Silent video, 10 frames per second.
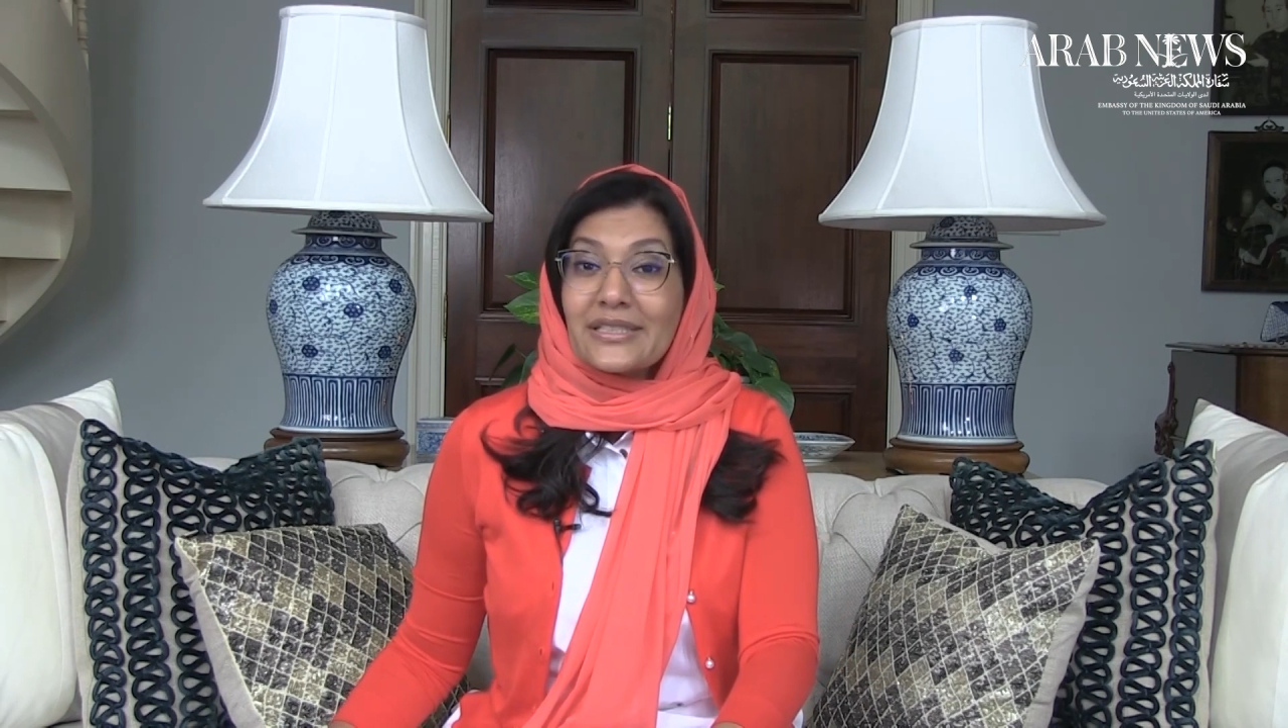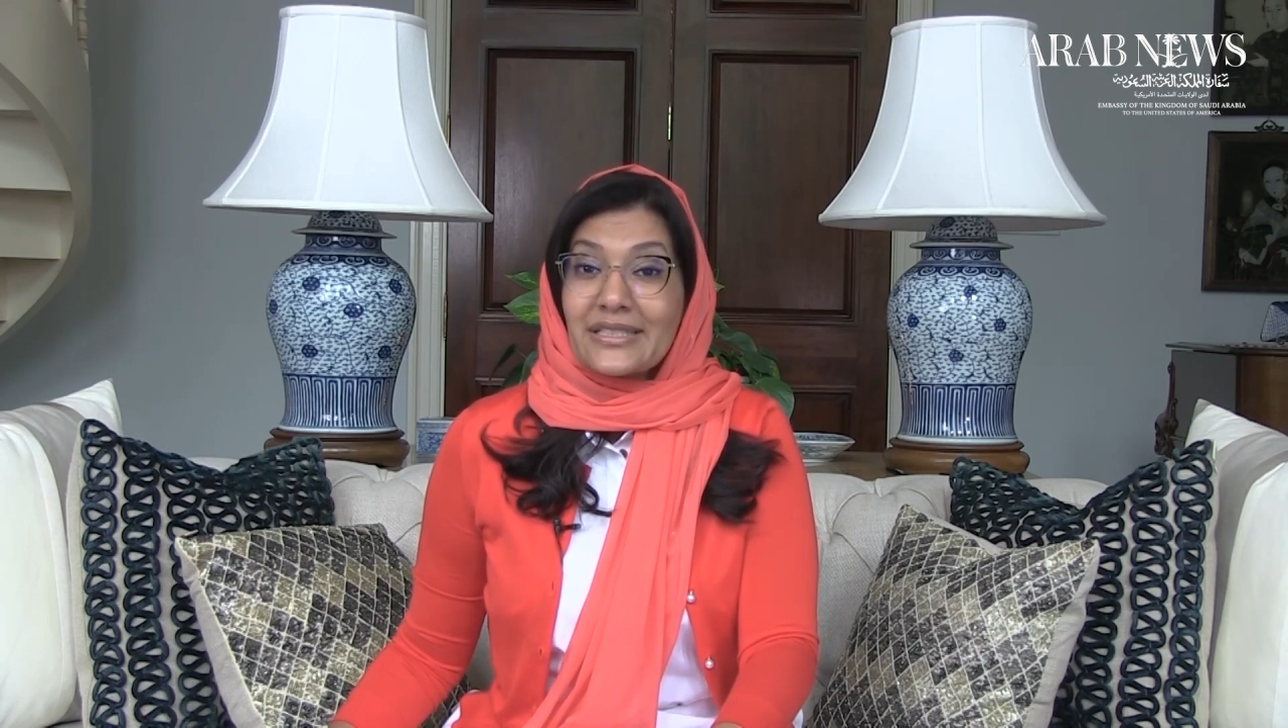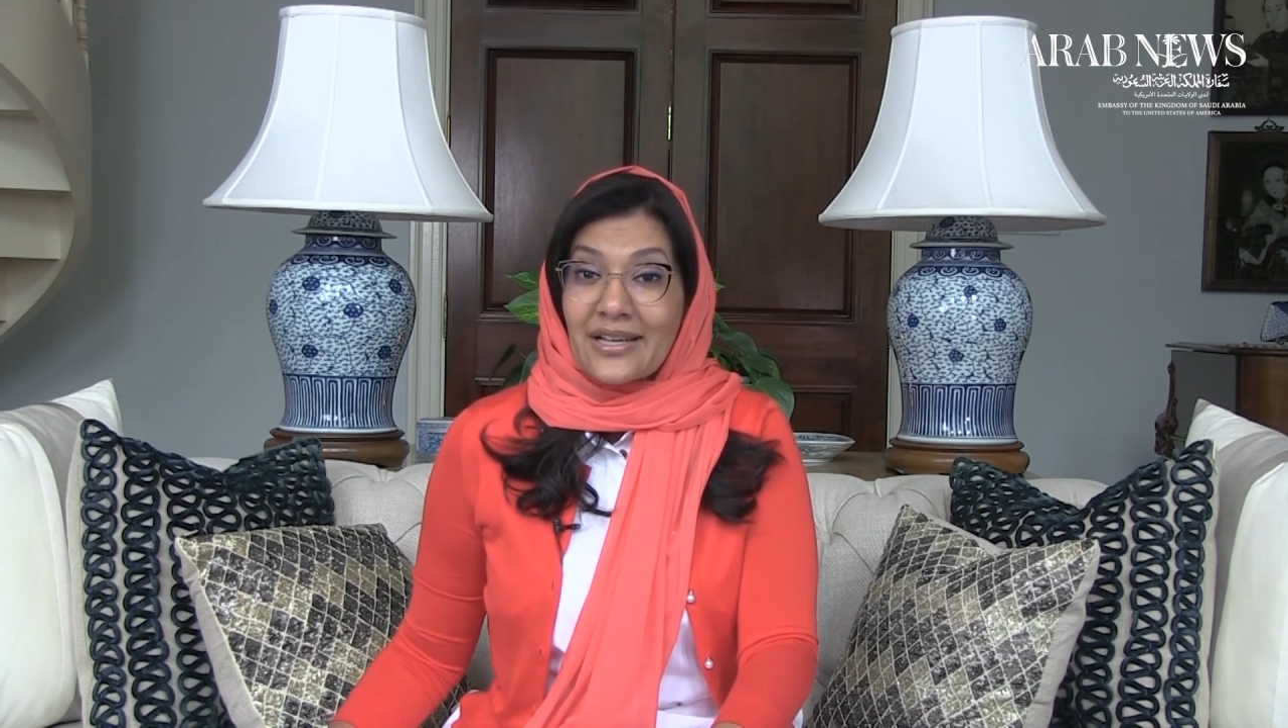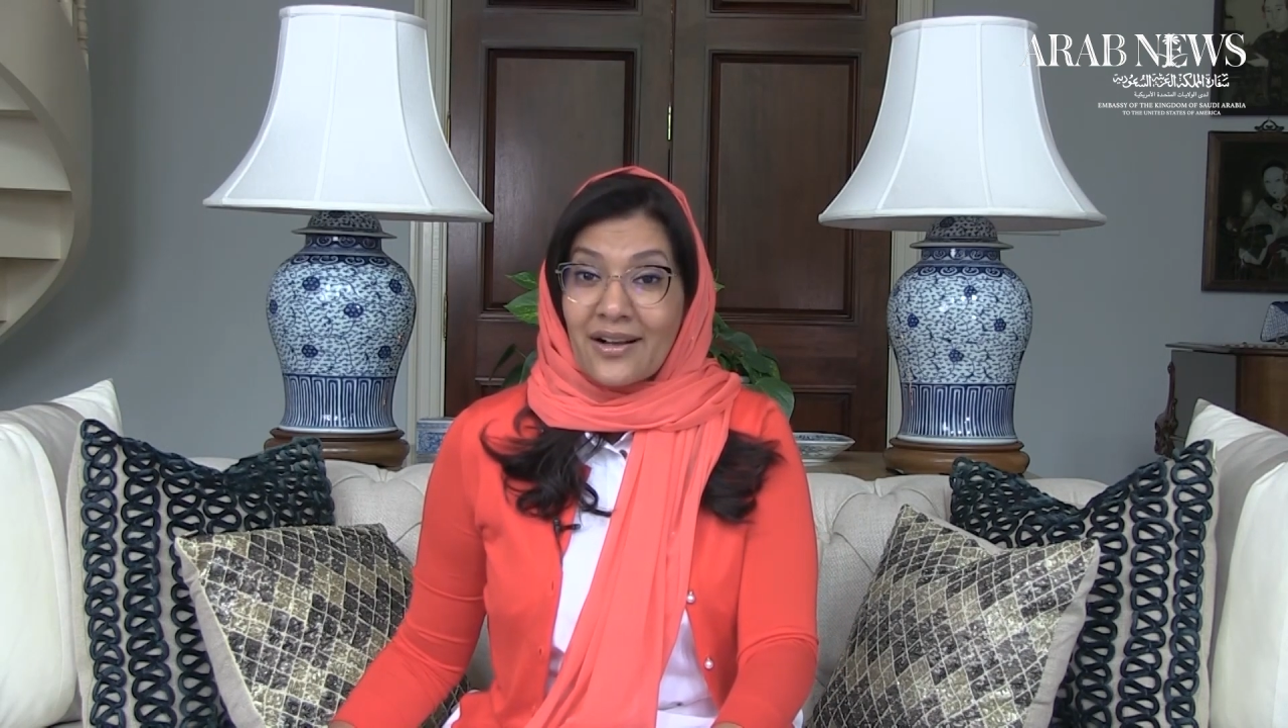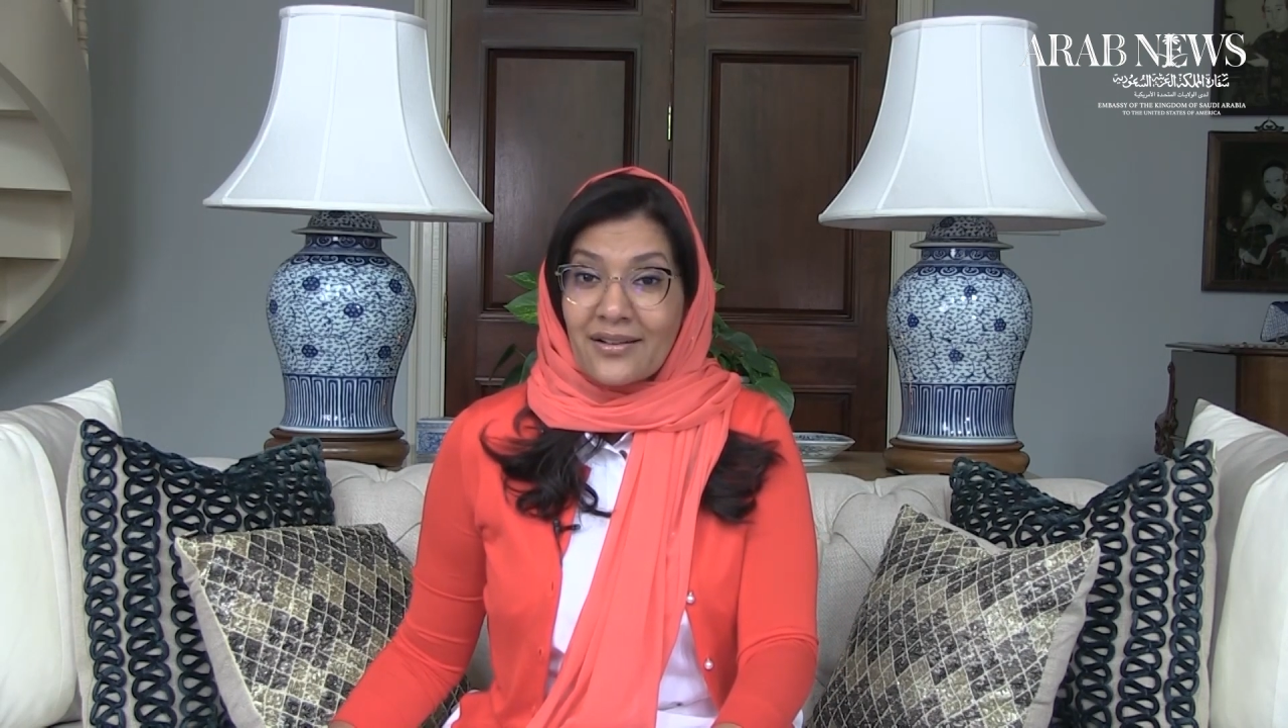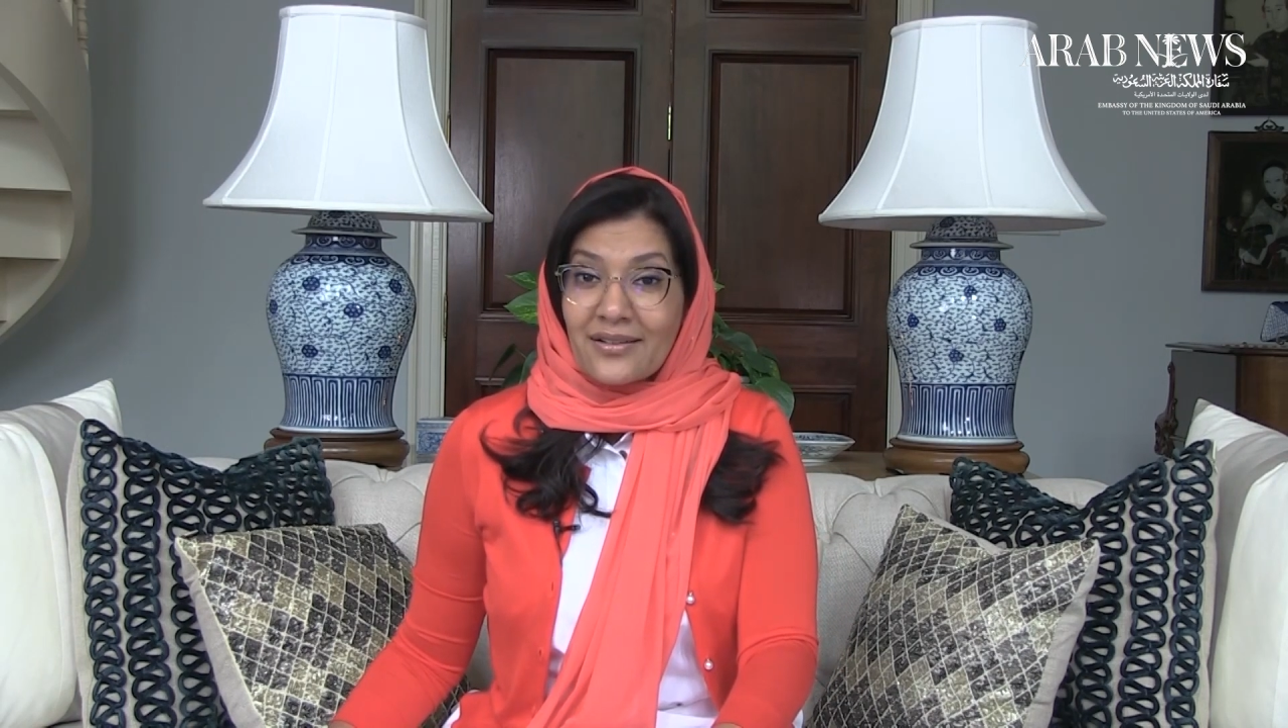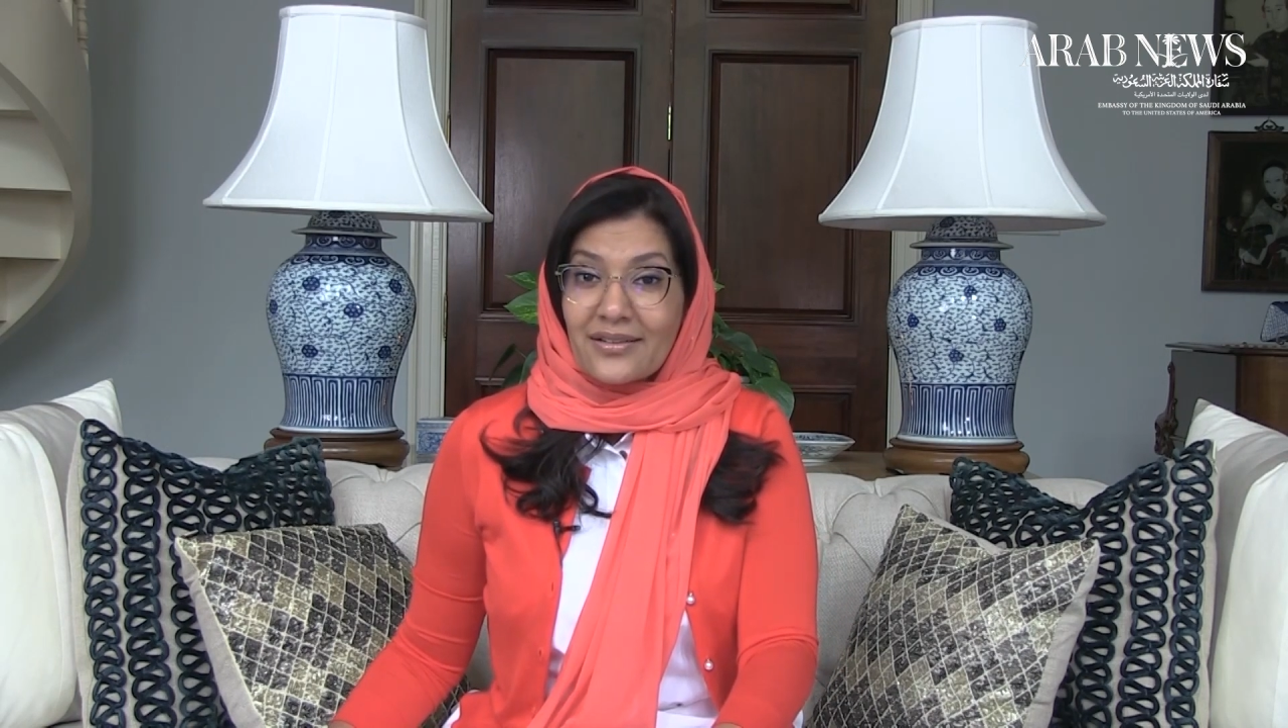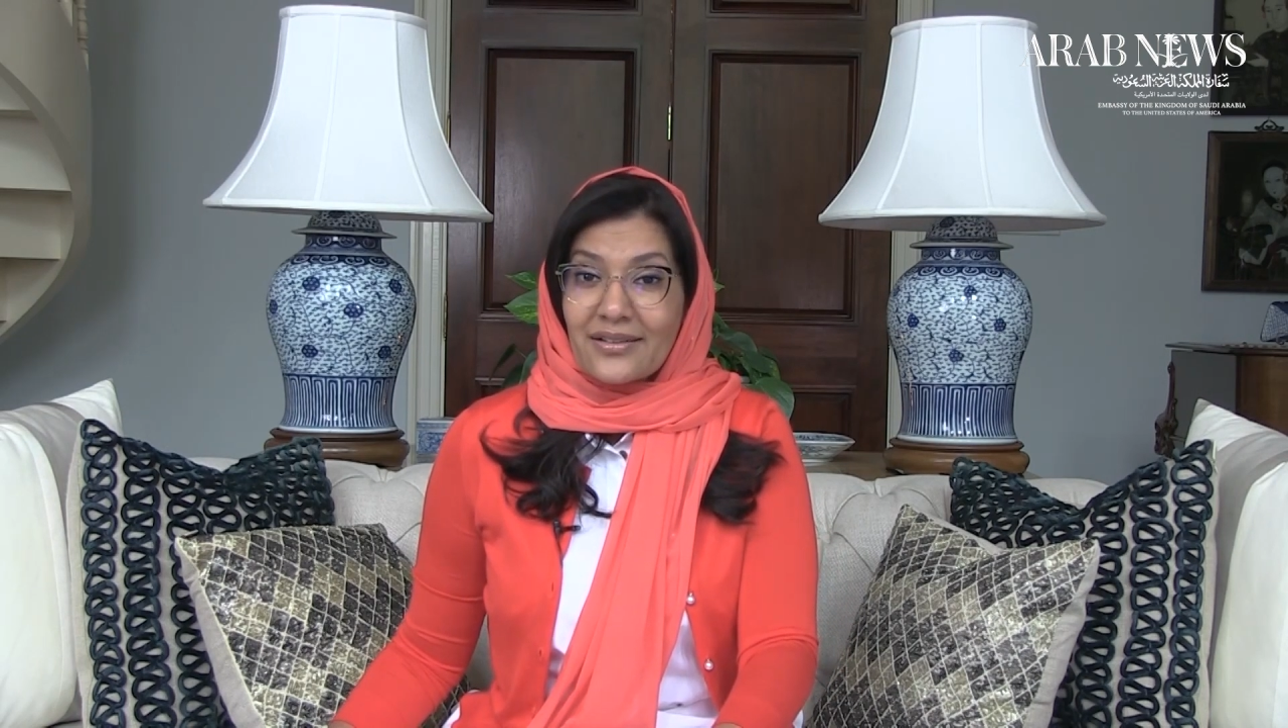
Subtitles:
is young,